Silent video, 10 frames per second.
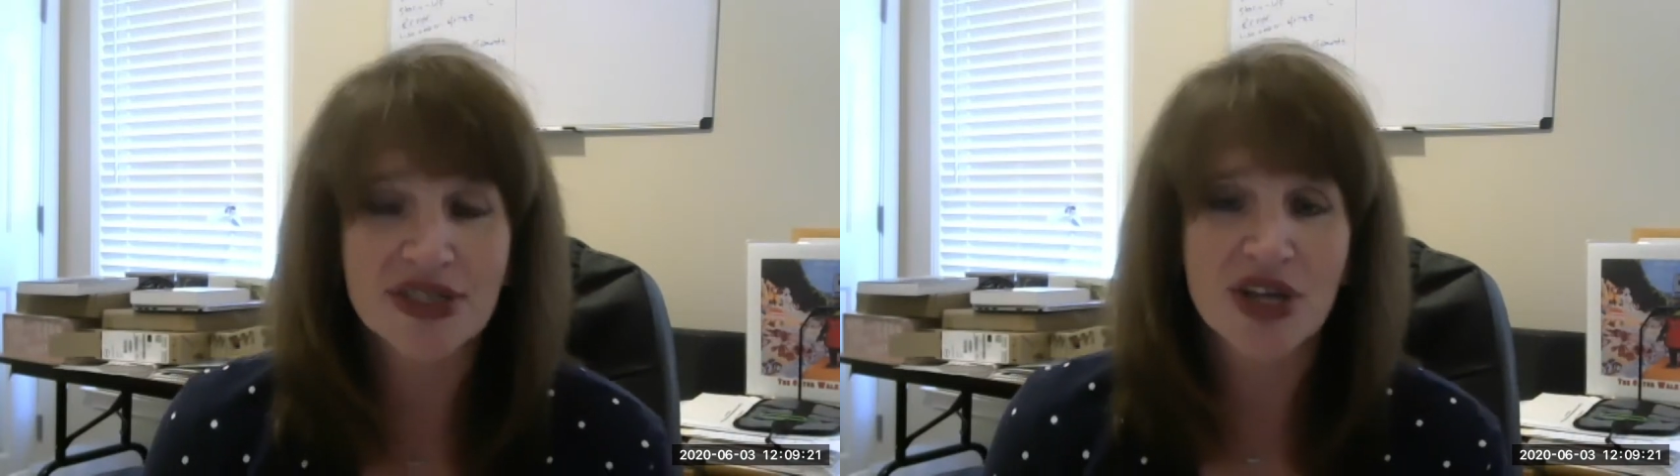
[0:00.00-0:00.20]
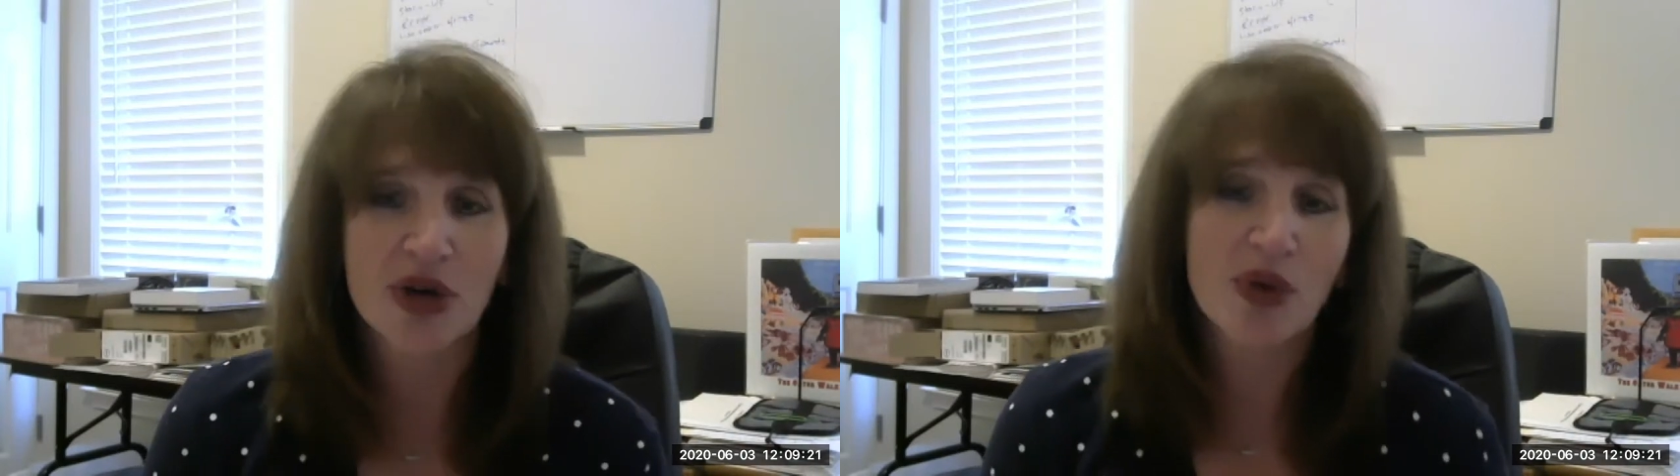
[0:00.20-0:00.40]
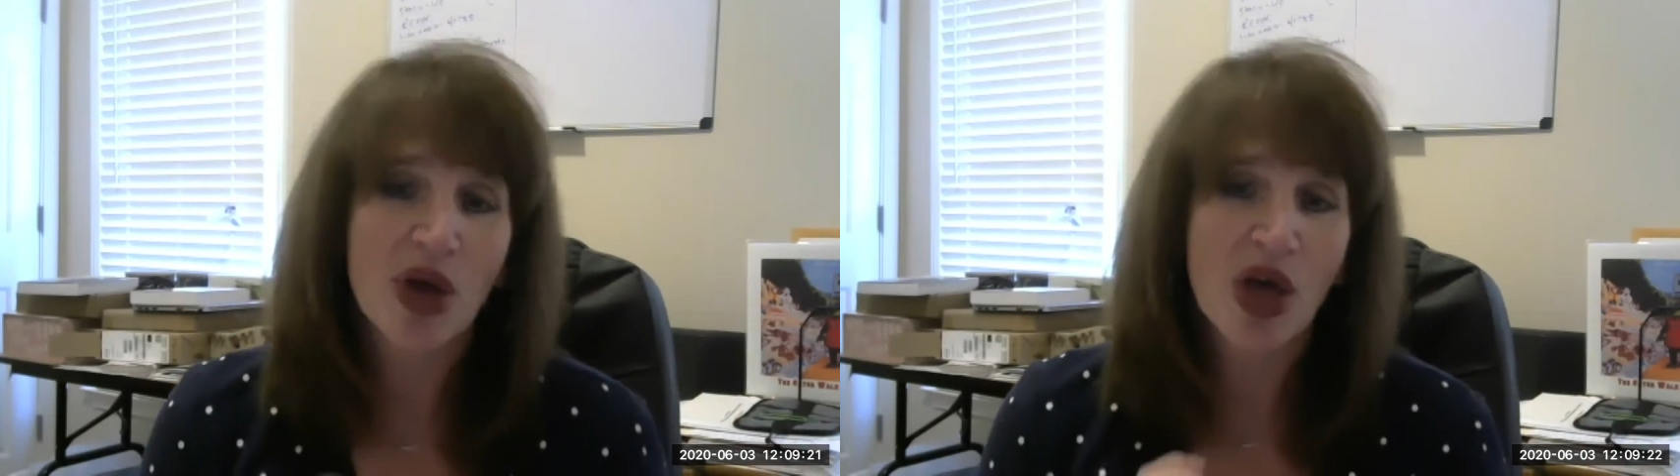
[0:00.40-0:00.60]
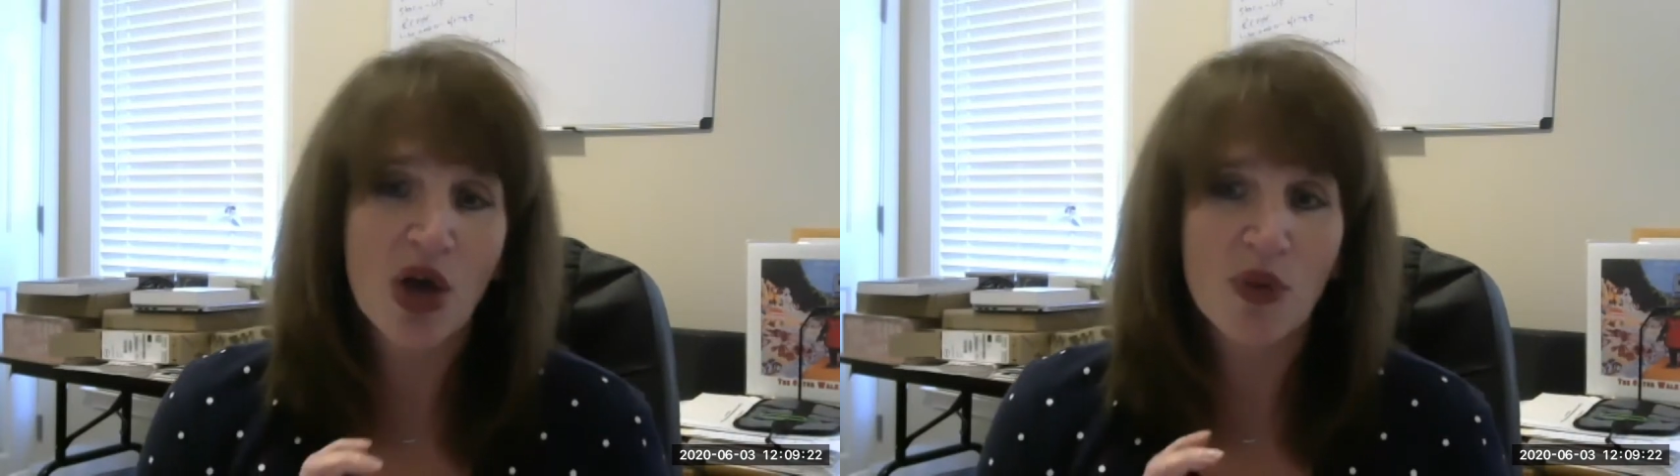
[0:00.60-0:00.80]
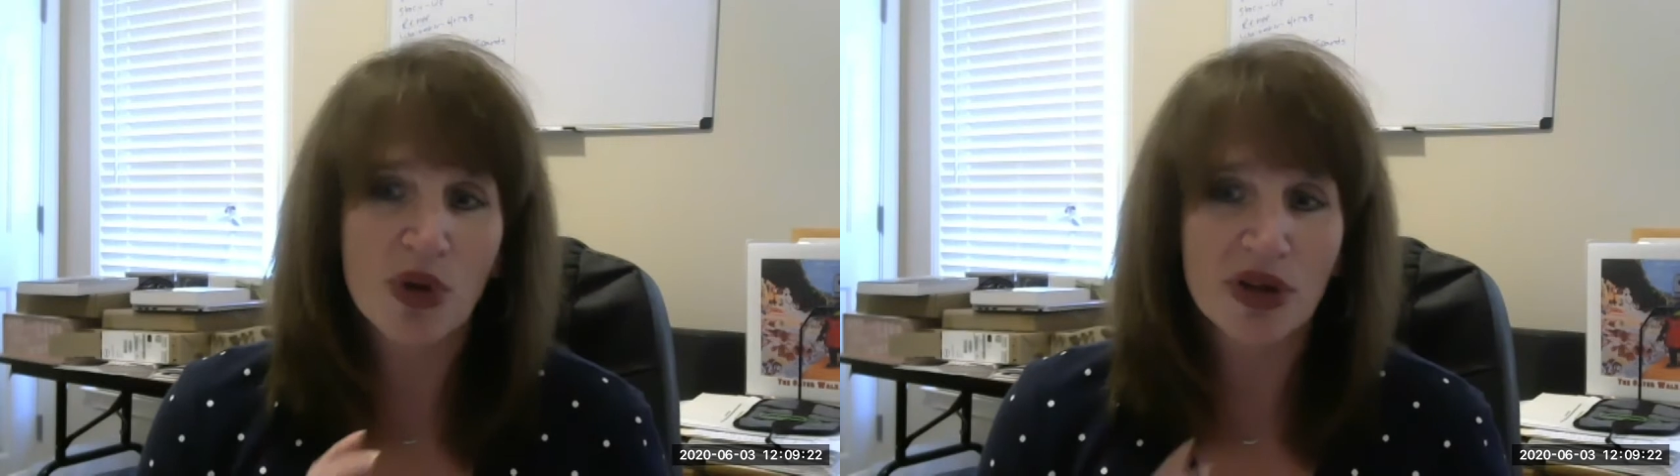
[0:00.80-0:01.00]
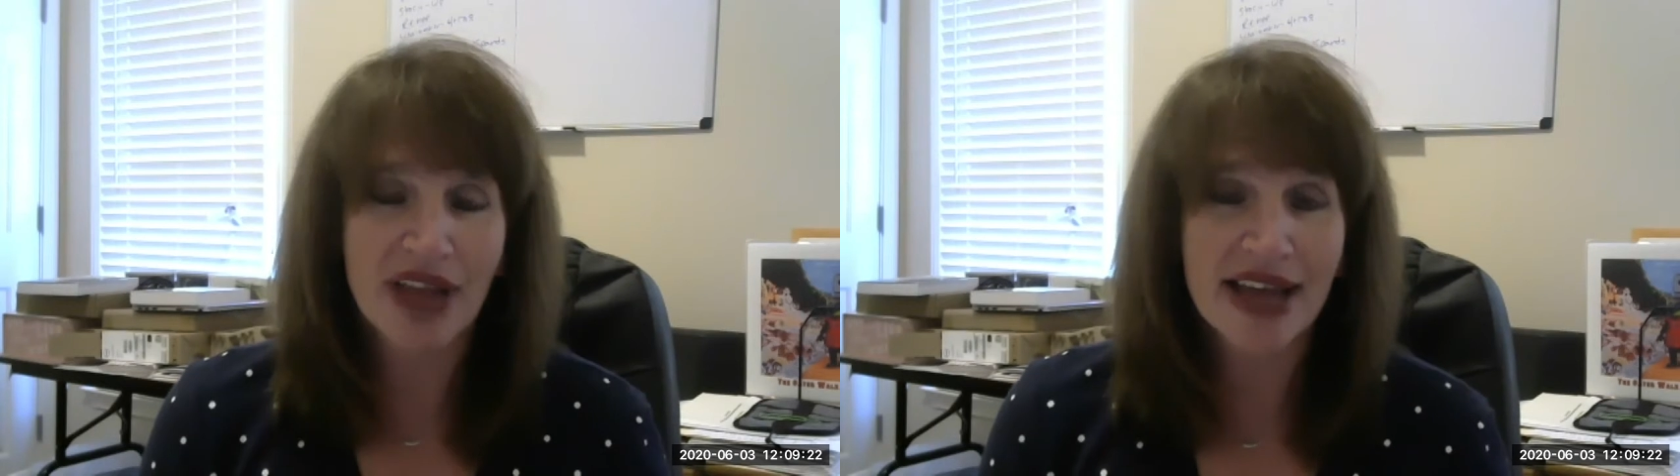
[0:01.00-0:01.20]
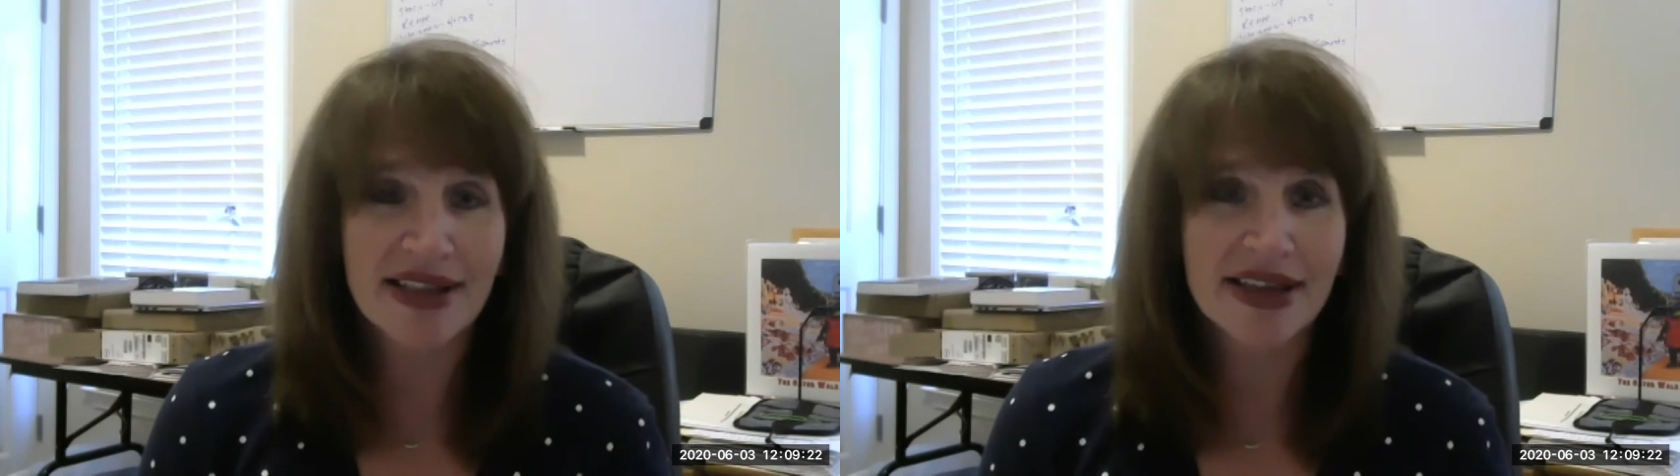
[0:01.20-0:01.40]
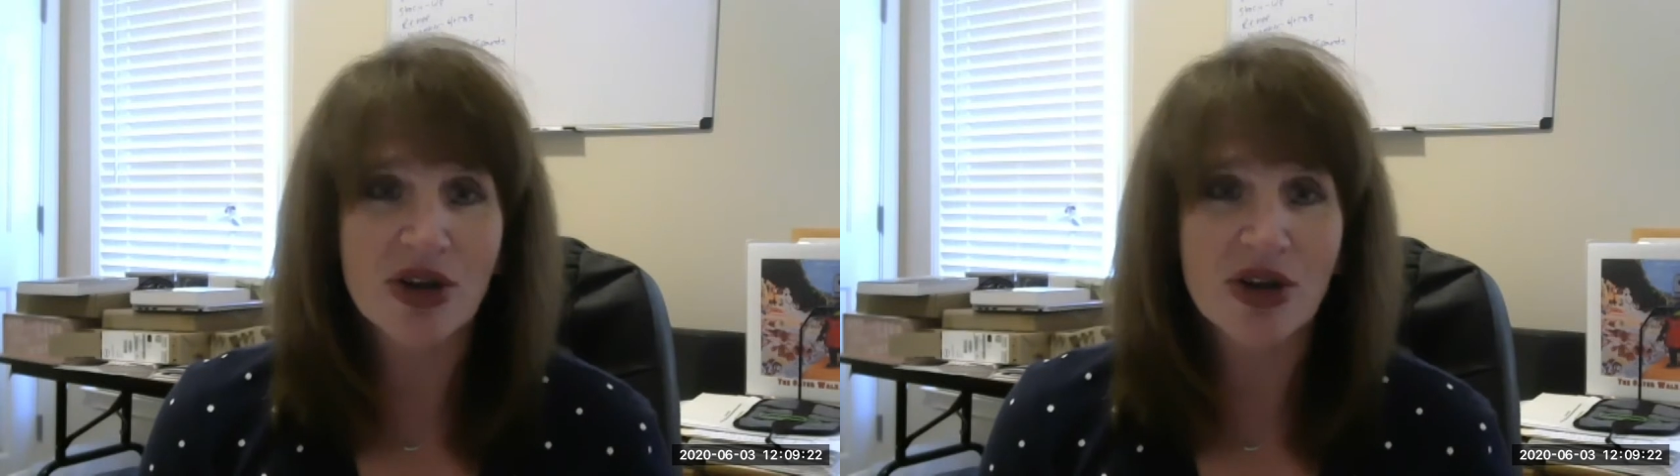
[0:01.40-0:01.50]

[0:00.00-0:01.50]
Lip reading: So we're likely